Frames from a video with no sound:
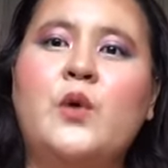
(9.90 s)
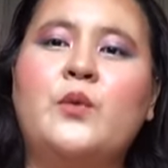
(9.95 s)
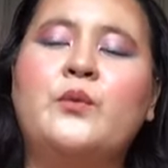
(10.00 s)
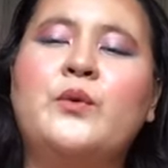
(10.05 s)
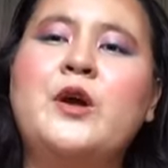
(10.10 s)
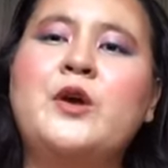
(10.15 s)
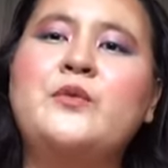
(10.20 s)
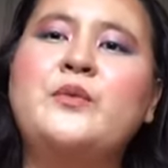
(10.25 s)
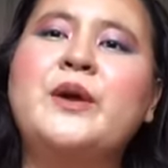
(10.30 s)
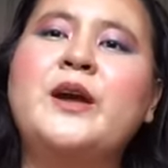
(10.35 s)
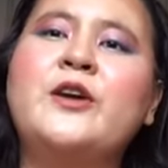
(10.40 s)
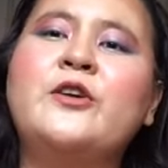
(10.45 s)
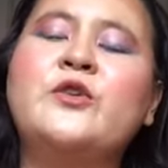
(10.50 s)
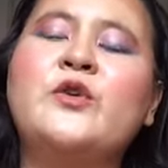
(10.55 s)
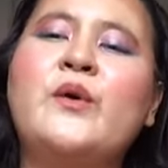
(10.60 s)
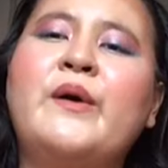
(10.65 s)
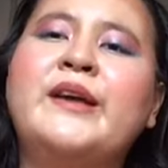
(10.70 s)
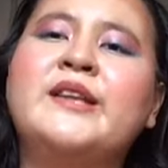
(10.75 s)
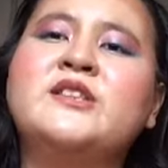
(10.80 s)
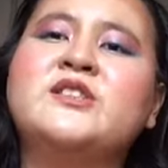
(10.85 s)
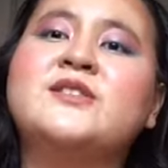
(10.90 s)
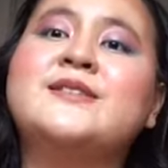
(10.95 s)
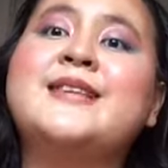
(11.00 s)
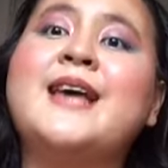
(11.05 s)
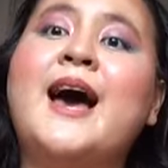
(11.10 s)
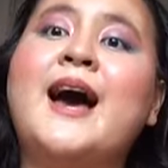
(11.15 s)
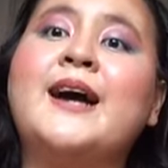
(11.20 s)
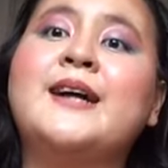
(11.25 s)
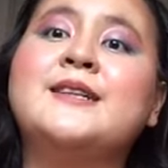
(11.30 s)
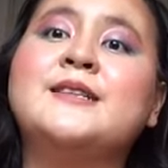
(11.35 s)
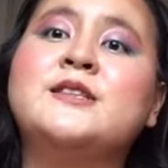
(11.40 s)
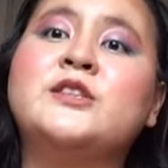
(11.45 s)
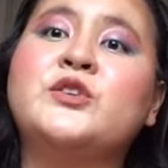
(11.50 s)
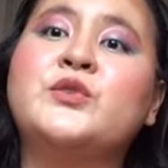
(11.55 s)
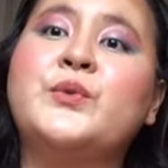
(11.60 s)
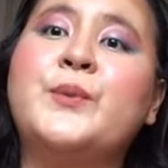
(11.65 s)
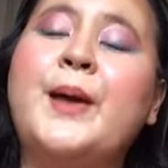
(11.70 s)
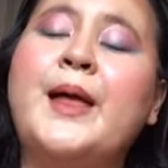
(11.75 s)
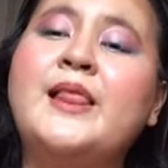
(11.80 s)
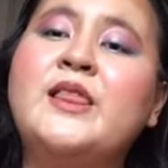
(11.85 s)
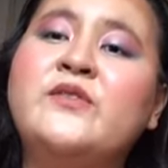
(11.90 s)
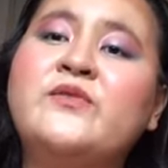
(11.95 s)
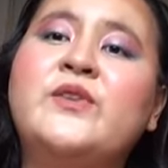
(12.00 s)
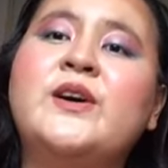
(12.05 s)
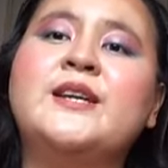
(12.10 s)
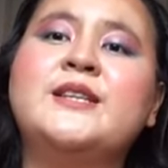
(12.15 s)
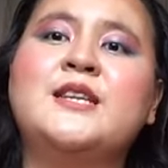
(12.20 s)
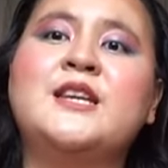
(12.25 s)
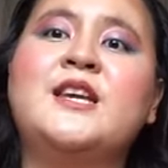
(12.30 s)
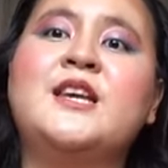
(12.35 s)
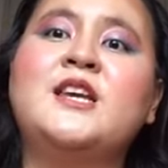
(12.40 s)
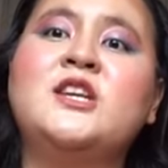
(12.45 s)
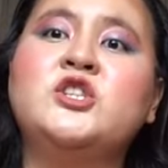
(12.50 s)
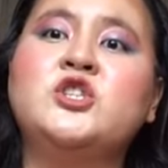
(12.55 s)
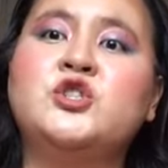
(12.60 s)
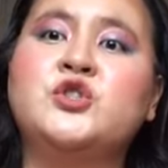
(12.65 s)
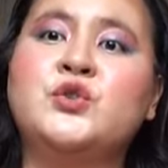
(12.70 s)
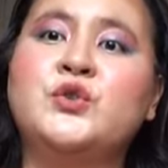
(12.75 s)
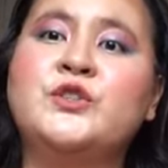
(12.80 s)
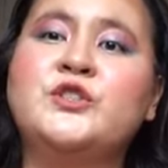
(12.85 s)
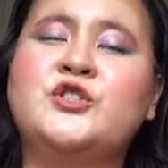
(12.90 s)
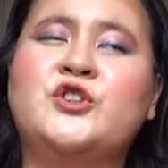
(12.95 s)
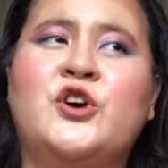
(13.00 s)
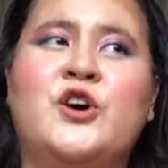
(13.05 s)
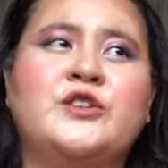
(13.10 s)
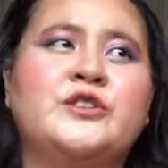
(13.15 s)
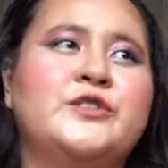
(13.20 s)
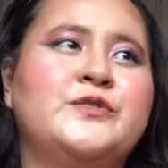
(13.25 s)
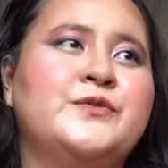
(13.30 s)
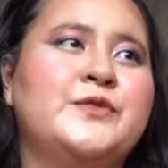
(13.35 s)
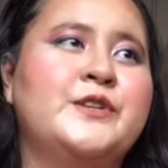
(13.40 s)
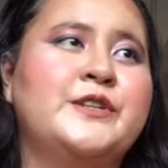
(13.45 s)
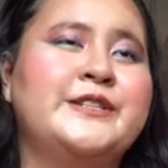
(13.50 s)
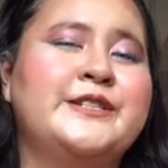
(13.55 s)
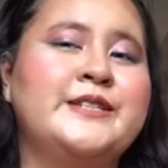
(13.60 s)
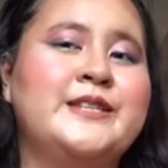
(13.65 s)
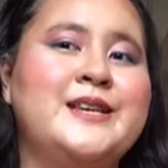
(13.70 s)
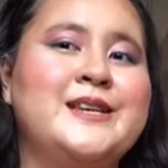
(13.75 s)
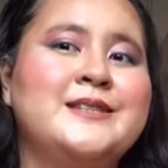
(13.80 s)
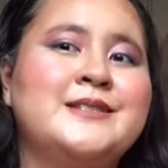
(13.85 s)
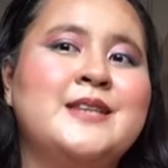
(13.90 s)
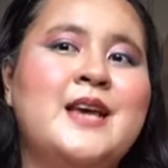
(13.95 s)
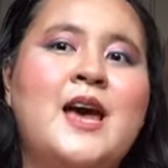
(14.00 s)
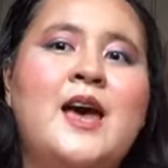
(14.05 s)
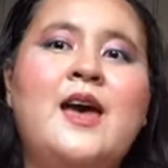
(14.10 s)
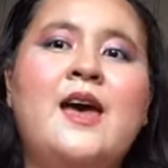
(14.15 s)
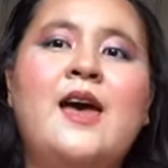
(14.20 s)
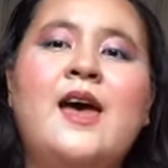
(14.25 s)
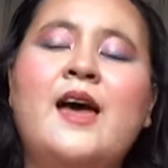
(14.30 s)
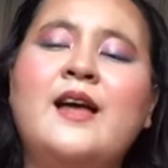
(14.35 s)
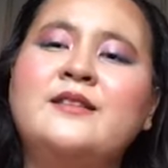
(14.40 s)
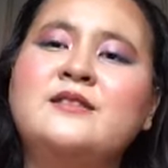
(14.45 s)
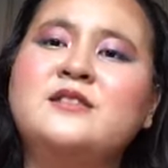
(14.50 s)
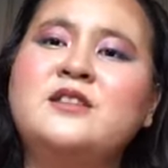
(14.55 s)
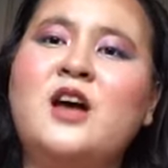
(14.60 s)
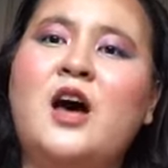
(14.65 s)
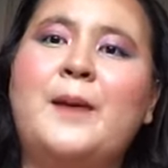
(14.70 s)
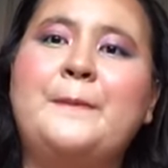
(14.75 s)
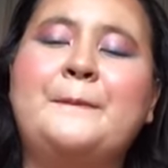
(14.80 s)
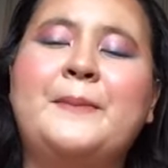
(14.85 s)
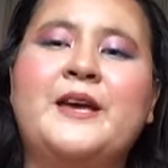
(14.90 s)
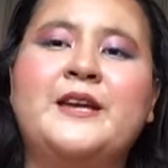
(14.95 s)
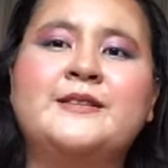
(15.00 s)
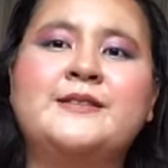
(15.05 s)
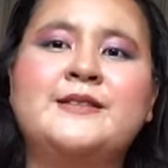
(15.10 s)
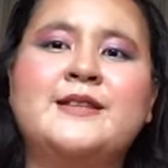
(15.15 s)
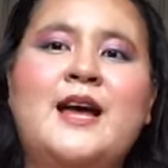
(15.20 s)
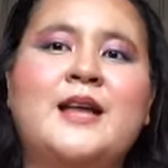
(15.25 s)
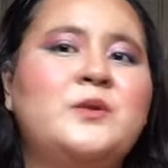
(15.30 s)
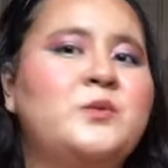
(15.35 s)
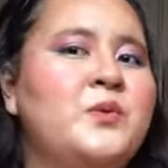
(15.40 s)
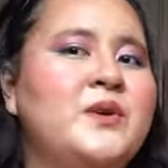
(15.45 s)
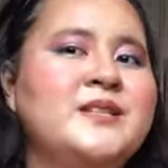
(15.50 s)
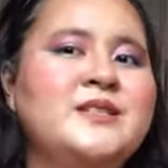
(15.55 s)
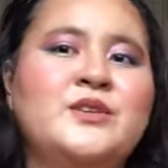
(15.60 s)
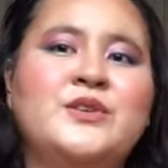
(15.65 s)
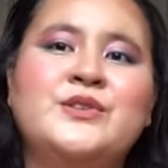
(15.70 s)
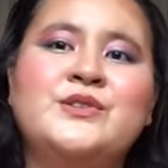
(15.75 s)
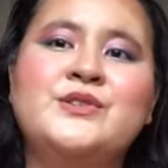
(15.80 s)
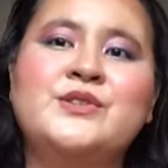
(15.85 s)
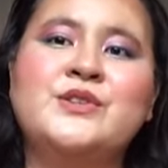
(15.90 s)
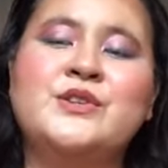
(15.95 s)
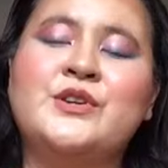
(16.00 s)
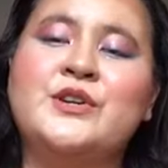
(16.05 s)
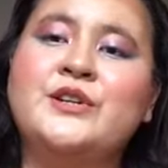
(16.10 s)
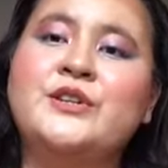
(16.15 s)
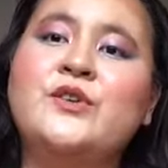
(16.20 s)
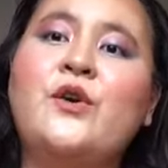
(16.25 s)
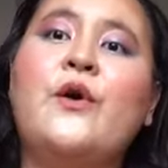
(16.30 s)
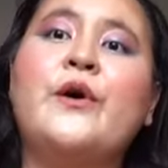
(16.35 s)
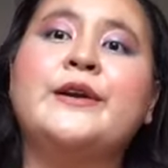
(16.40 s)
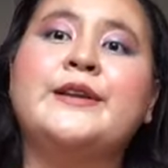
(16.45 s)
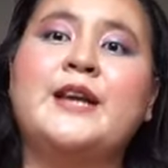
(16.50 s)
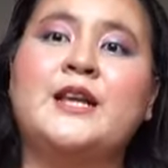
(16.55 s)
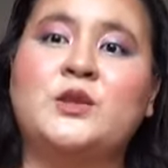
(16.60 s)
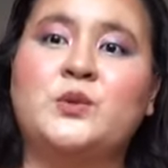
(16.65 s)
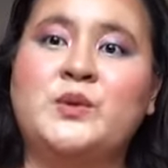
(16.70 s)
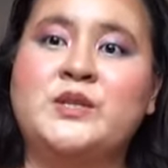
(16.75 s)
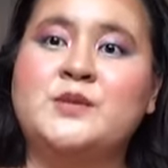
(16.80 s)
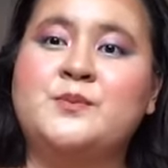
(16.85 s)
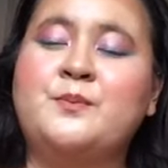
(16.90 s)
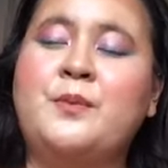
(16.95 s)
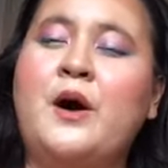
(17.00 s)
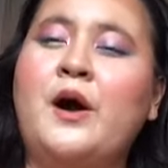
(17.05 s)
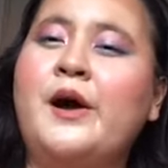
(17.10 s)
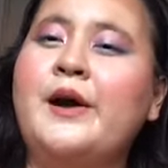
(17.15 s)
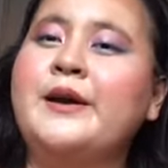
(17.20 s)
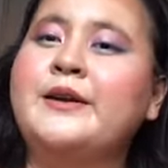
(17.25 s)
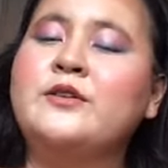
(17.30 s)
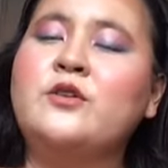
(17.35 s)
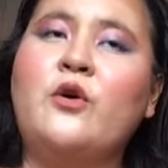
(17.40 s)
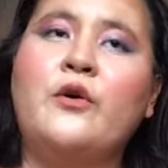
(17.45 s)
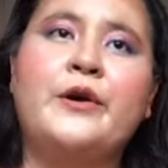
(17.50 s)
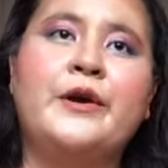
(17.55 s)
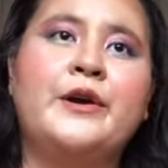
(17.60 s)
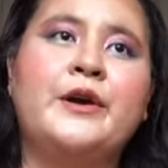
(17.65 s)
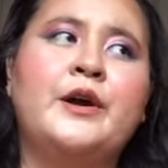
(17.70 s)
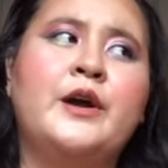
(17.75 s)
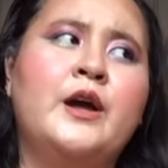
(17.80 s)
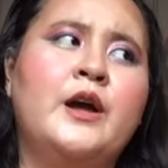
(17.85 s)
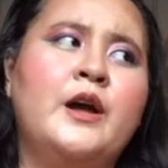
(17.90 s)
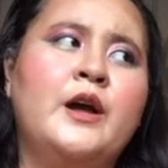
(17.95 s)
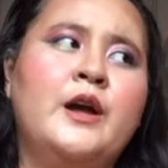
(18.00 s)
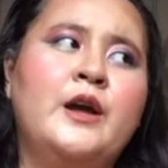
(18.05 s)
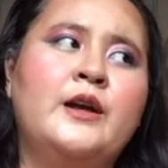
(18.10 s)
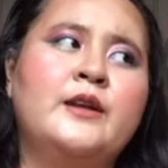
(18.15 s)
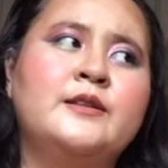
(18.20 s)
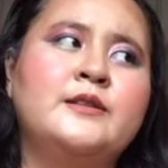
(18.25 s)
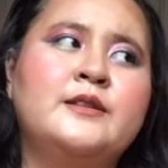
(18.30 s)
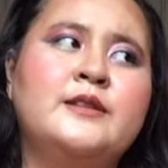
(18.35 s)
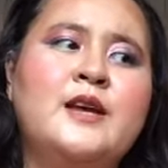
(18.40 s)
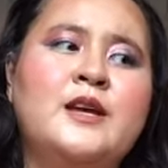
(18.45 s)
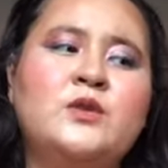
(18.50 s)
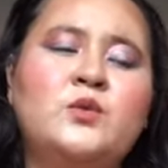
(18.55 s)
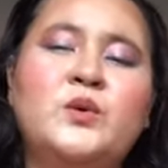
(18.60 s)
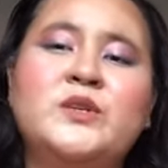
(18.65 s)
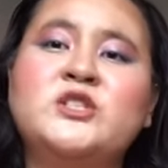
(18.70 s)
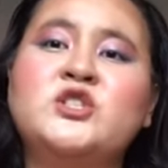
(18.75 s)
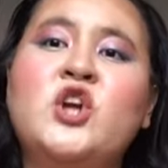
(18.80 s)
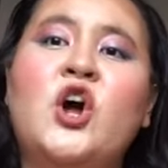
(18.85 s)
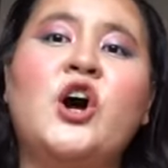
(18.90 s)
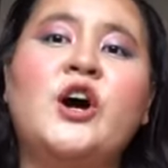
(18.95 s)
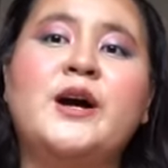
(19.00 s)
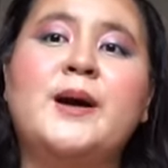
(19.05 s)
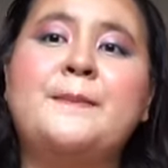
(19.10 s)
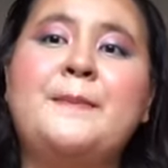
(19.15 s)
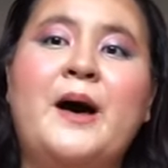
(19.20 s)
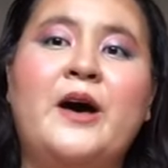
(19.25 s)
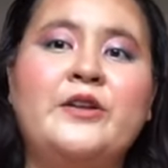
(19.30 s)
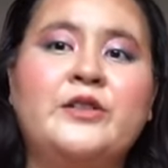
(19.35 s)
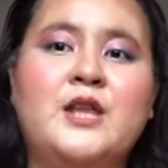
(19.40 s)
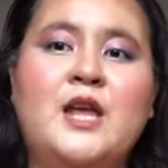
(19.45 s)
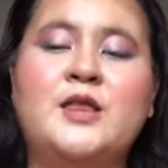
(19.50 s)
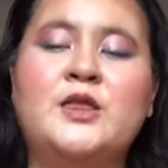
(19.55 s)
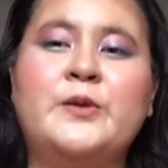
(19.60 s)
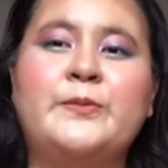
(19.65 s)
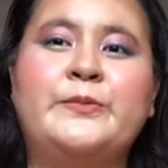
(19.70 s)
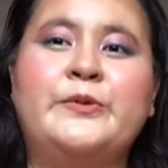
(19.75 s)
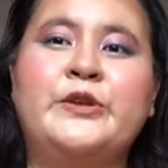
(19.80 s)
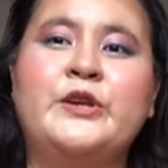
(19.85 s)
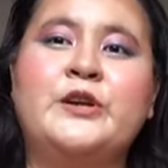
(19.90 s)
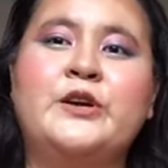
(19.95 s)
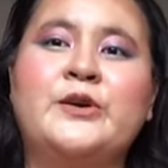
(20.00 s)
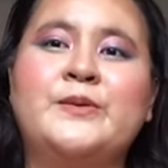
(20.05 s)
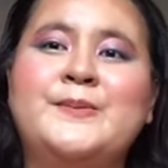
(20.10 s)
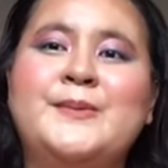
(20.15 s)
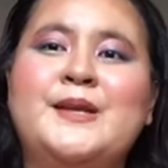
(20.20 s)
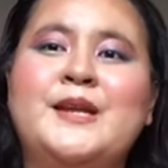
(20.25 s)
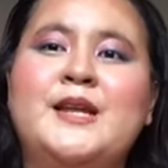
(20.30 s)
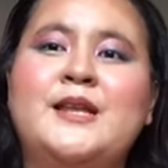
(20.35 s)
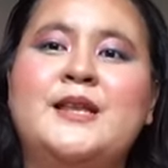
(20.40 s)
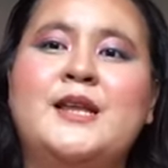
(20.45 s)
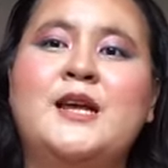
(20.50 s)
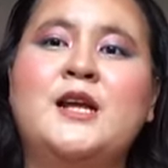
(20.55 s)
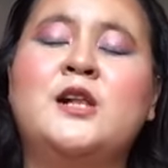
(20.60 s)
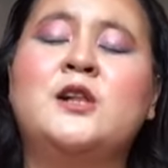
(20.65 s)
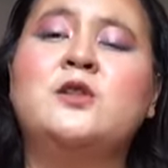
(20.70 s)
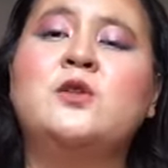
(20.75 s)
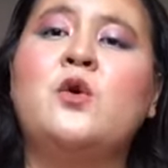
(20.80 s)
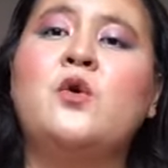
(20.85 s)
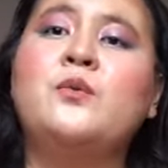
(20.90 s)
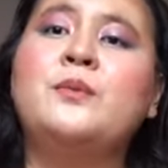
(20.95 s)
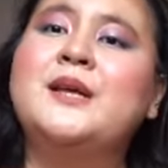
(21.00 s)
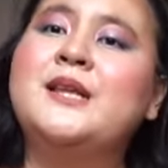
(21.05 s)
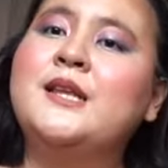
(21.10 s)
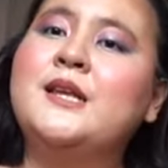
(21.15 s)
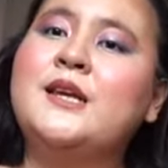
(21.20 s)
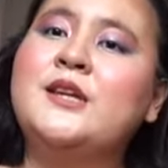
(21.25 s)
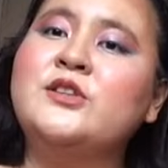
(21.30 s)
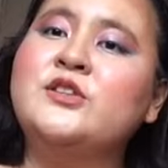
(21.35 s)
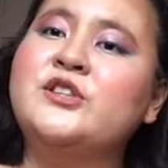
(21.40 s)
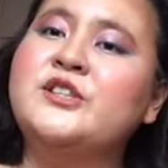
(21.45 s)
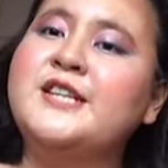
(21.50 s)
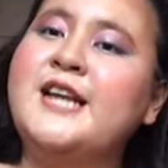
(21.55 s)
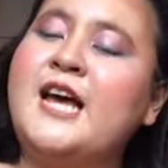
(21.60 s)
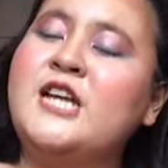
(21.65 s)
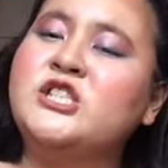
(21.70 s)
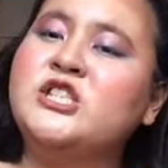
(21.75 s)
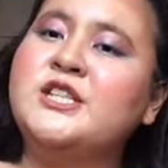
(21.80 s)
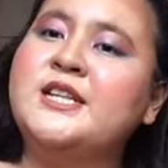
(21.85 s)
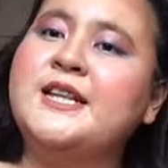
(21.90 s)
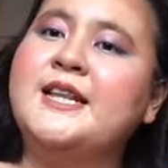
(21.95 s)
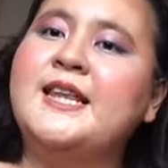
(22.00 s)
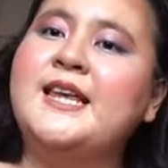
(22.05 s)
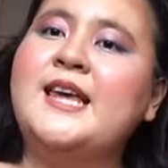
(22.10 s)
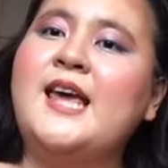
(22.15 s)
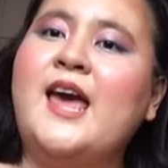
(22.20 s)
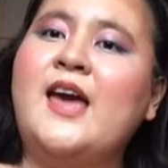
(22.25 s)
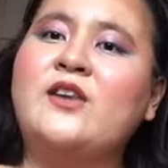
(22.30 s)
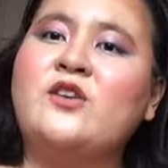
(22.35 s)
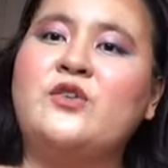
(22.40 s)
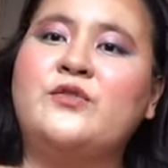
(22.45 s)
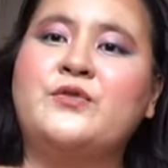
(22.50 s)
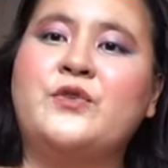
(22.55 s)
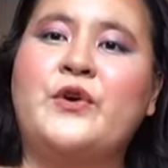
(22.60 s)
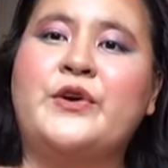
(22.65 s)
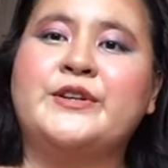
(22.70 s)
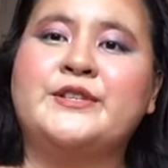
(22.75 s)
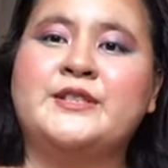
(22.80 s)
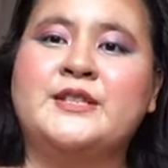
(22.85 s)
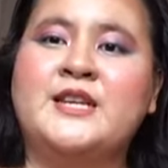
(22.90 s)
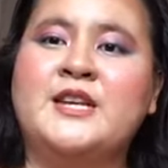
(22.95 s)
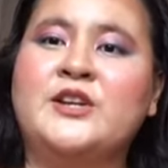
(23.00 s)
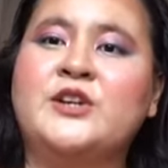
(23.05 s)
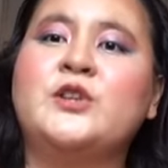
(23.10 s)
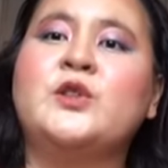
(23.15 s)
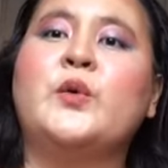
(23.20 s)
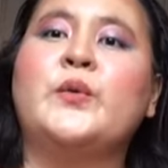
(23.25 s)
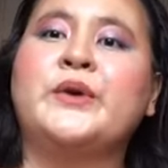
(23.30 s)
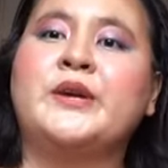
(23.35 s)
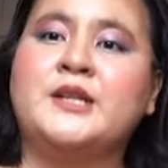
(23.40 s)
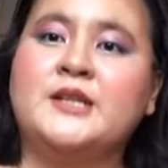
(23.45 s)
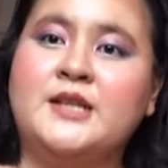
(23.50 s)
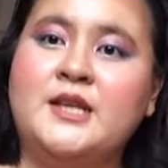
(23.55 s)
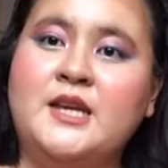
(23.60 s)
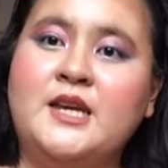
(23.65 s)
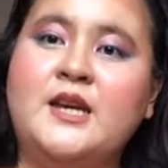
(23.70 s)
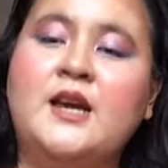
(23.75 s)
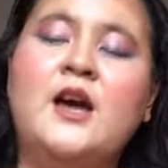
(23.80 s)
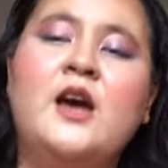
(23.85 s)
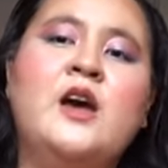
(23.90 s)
where we are going to tackle the relevant issues, controversies, and topics that was concerned or that was part or that was talked about in the beauty community global, internationally, and of course here locally.